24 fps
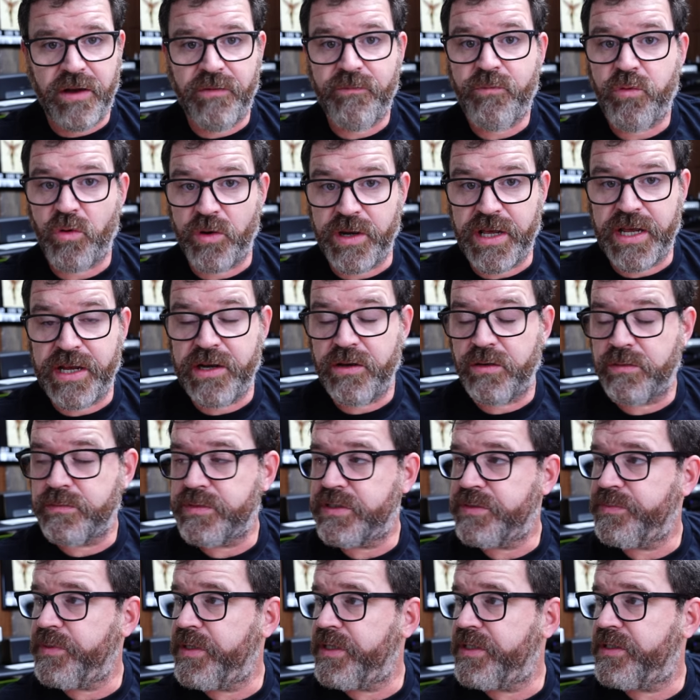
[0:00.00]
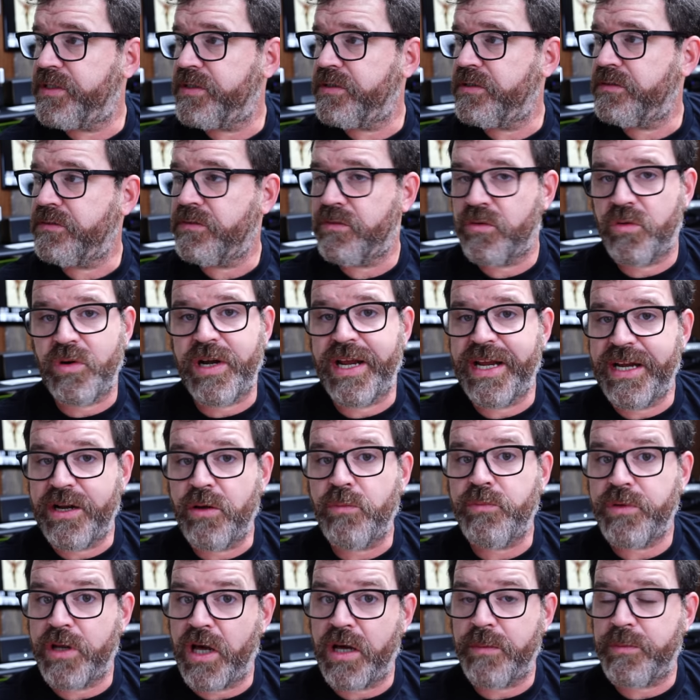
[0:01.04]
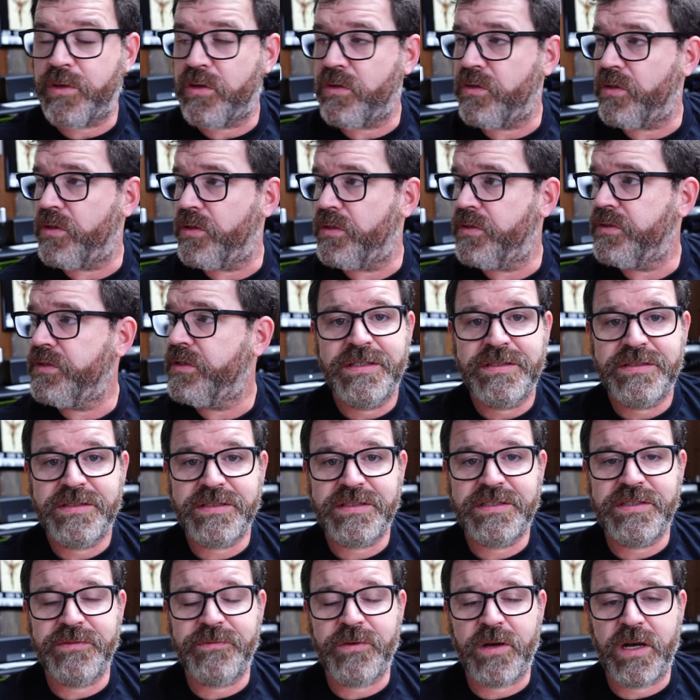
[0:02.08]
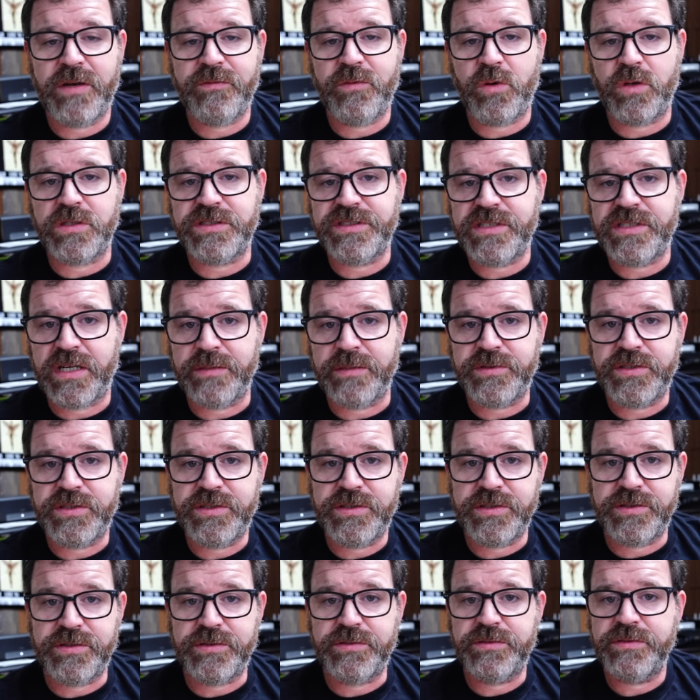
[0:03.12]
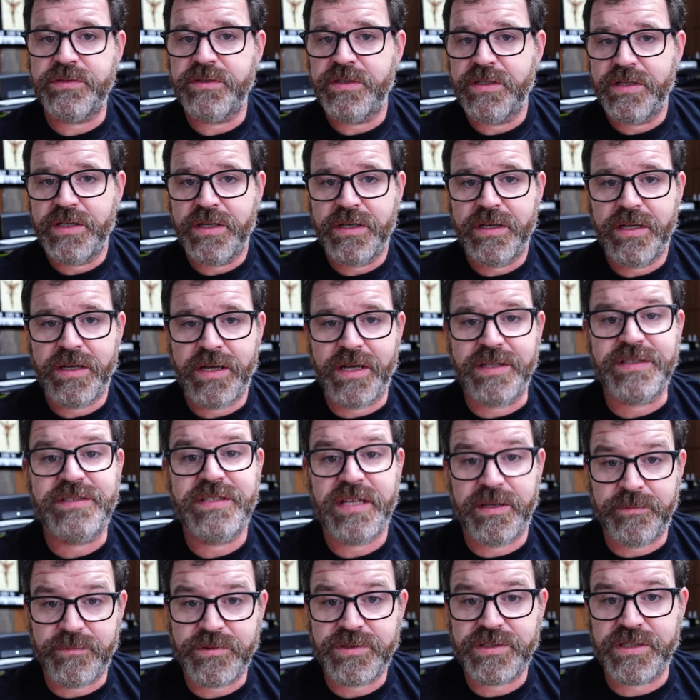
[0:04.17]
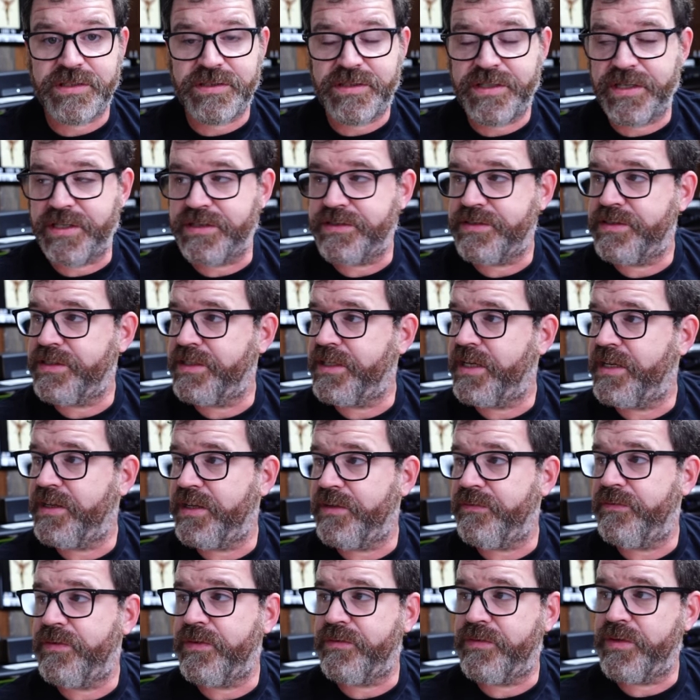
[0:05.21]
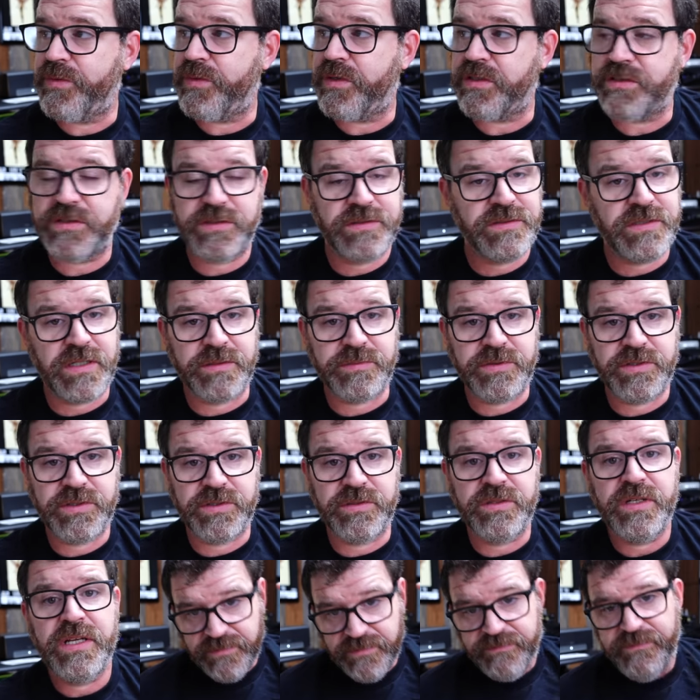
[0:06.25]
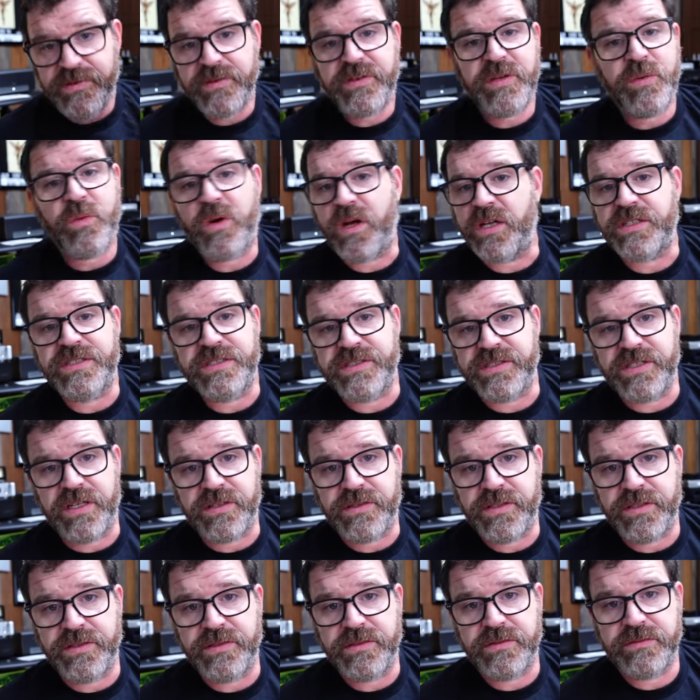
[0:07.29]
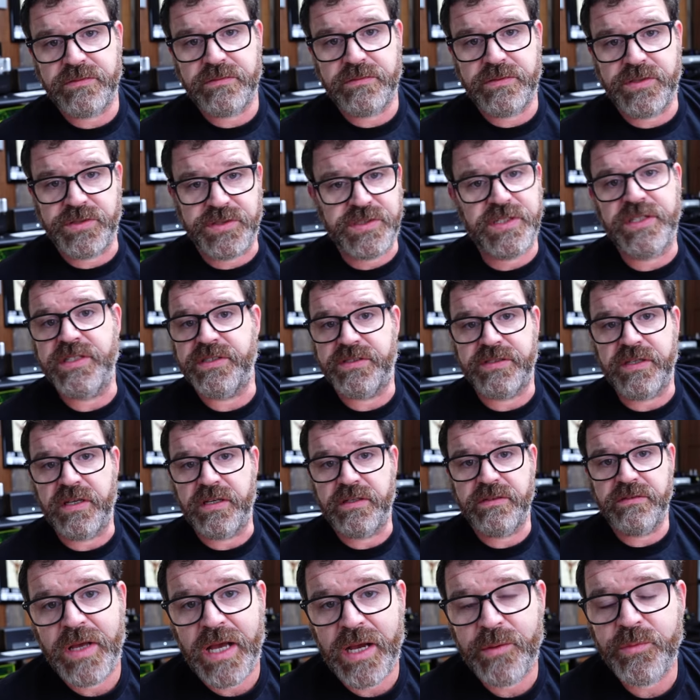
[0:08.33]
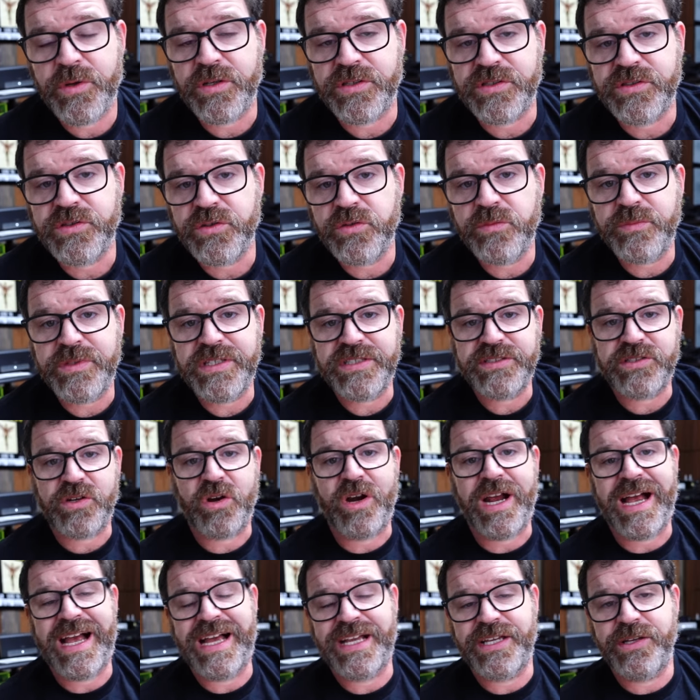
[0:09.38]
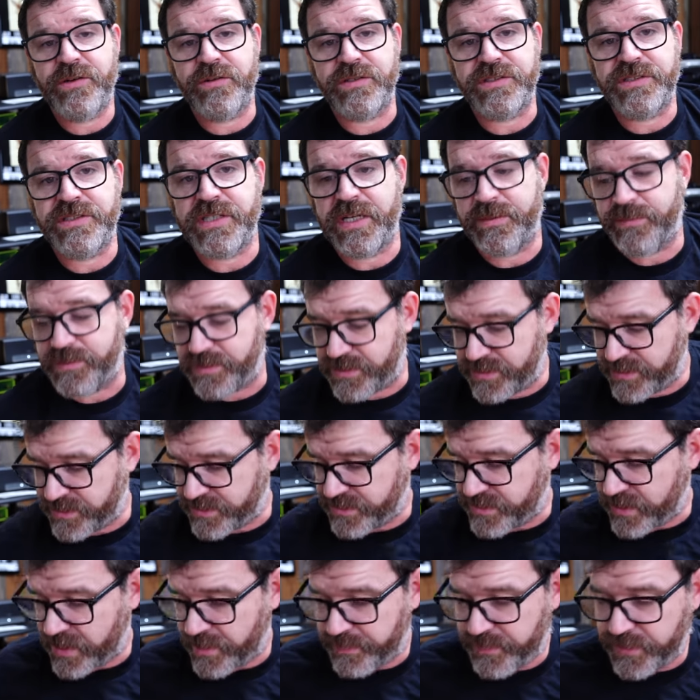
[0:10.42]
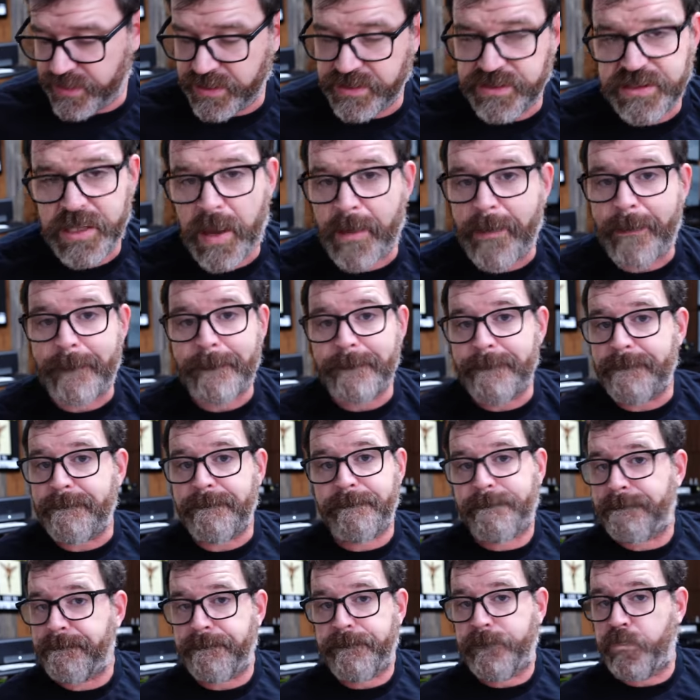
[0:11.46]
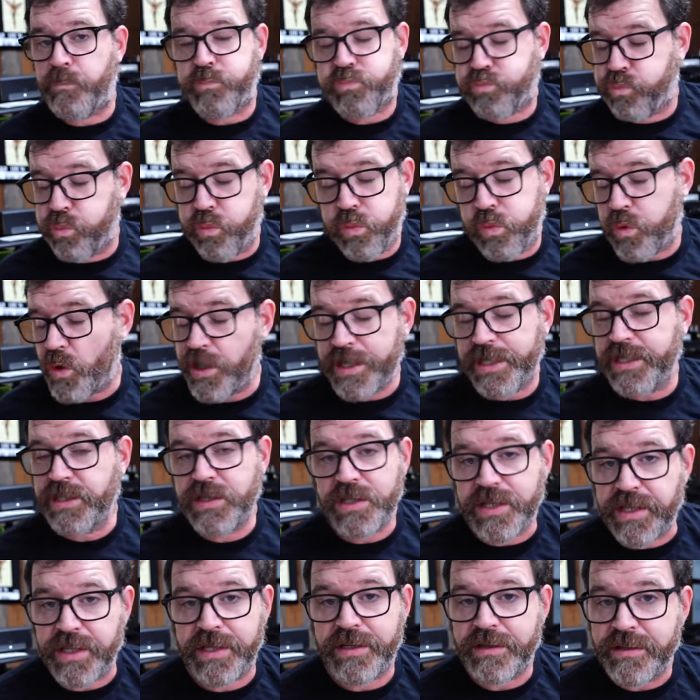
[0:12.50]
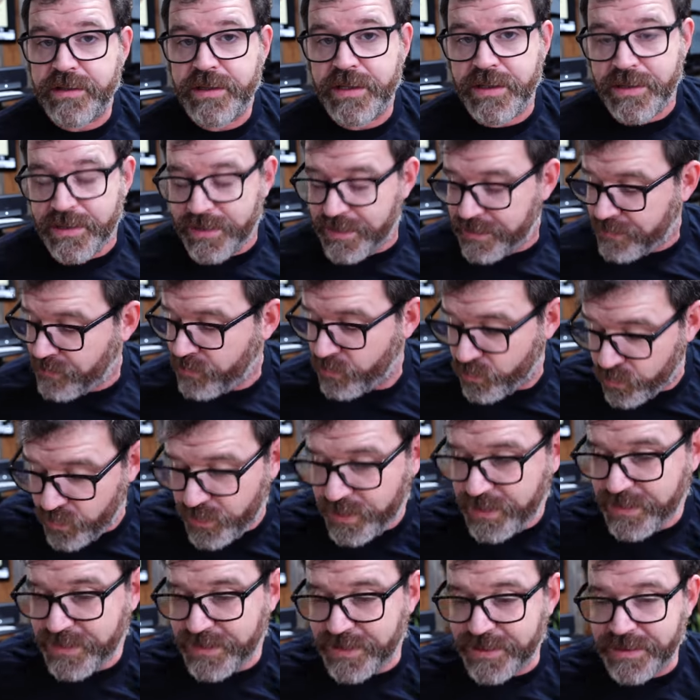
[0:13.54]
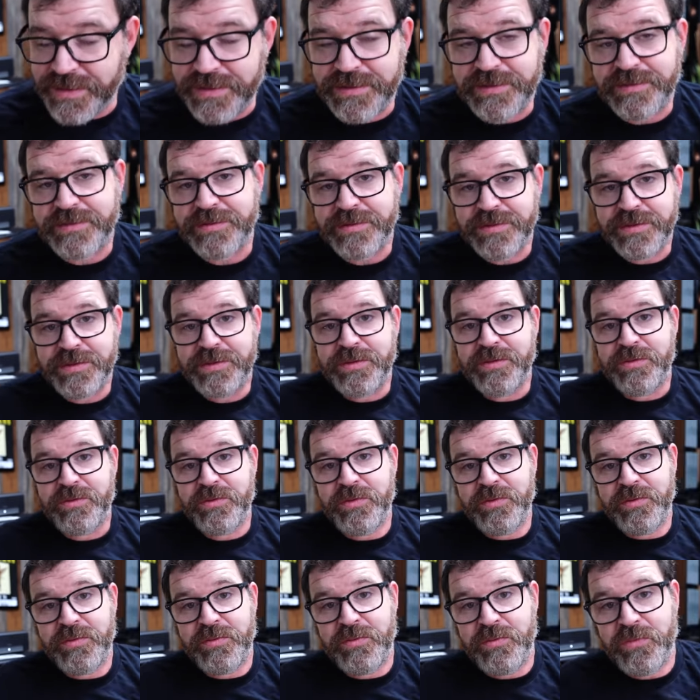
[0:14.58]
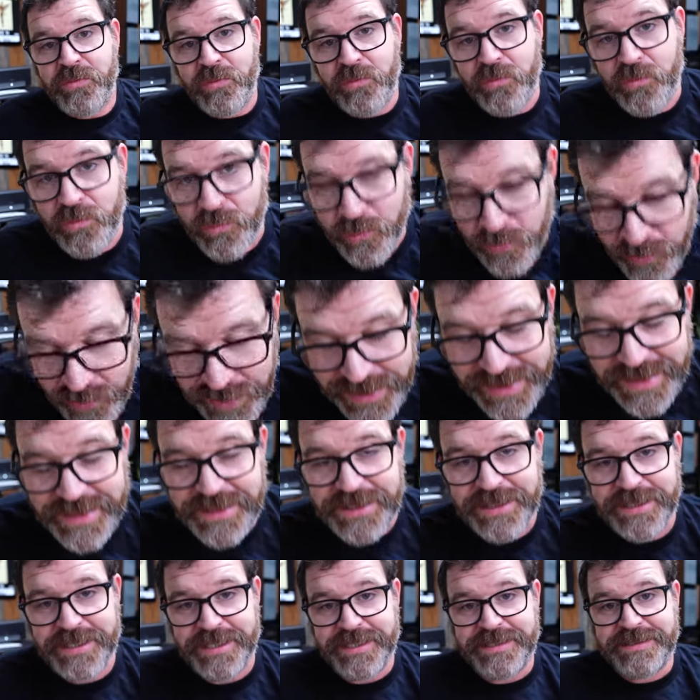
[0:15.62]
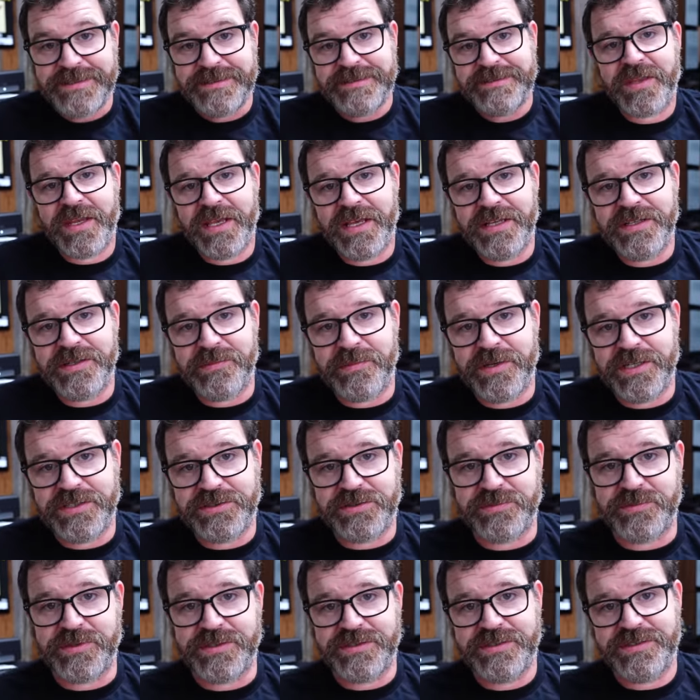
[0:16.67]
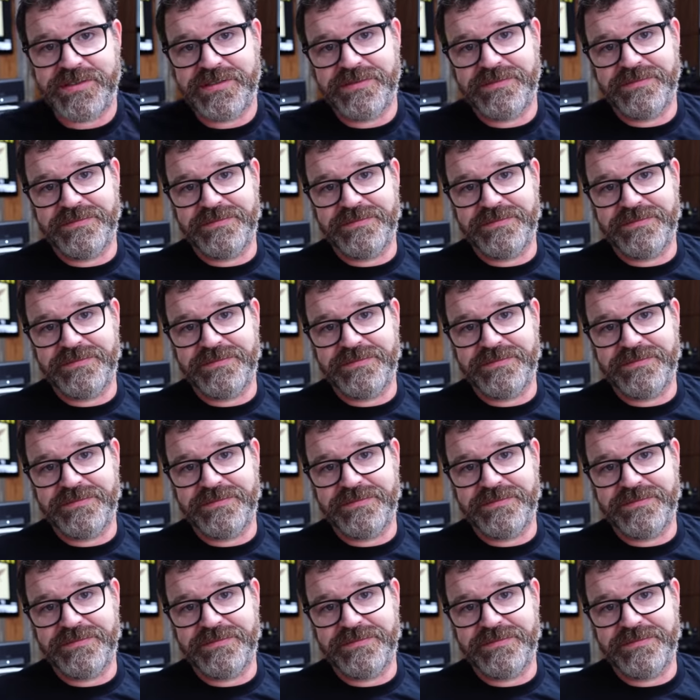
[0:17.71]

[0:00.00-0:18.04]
For an 8 ohm speaker or 8 ohm nominal load, 65 watts times 2 at 10% THD, and then 50 watts times 2. 50 watts is nothing to sneeze at. I would assume these are accurate statements because Topping is really, really, really into measurements.